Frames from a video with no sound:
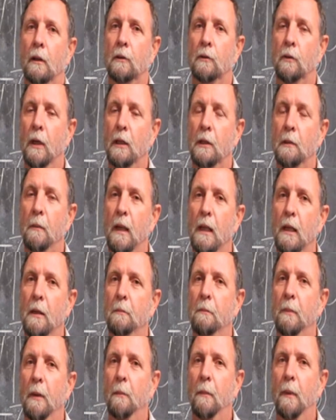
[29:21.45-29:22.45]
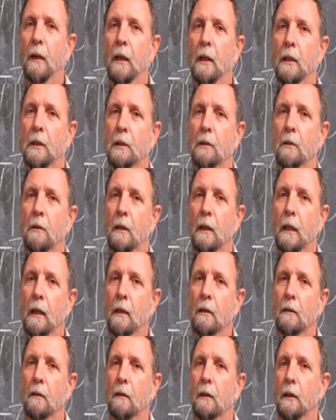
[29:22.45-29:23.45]
to as many people as you
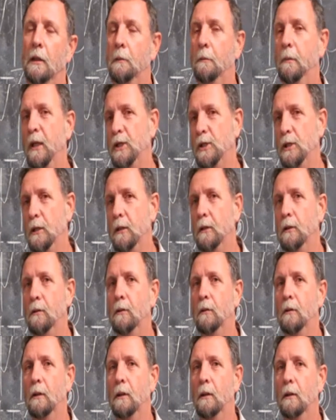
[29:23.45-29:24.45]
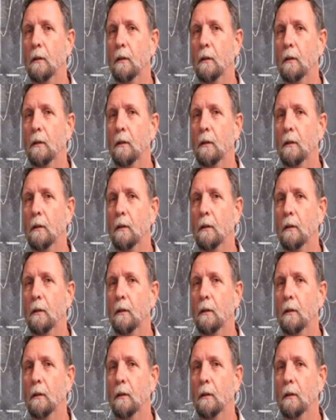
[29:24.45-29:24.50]
can, especially to